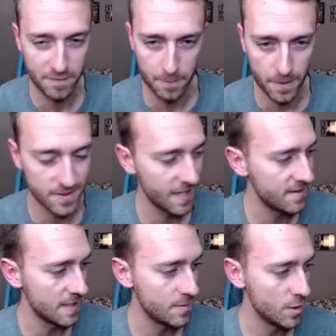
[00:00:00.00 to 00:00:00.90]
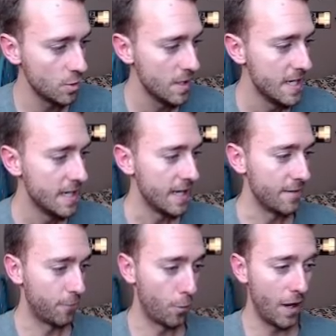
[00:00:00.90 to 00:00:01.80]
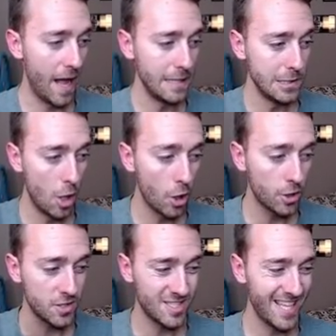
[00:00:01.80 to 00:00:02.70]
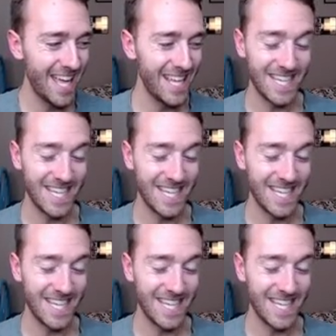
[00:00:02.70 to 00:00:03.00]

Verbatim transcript: F U T Birthday Team two for a longer stay